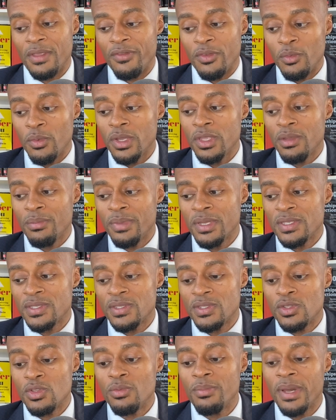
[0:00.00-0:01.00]
You want your business
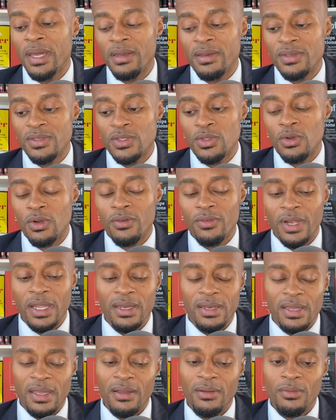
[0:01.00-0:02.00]
to do better than it's doing
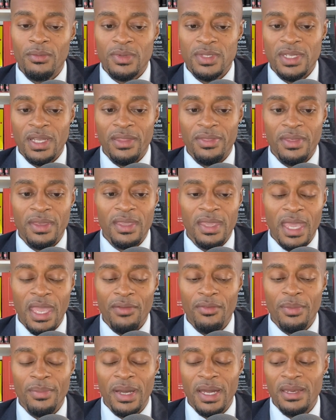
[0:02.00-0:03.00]
right now, which I think
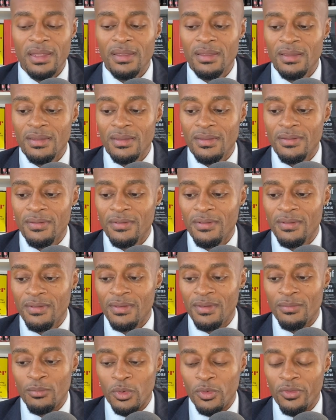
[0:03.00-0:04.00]
everybody
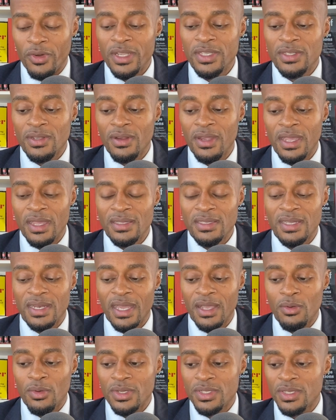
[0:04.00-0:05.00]
would raise their hand to
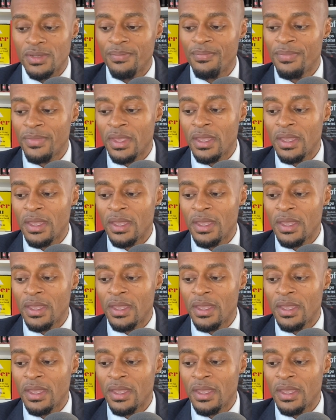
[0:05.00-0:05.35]
that question.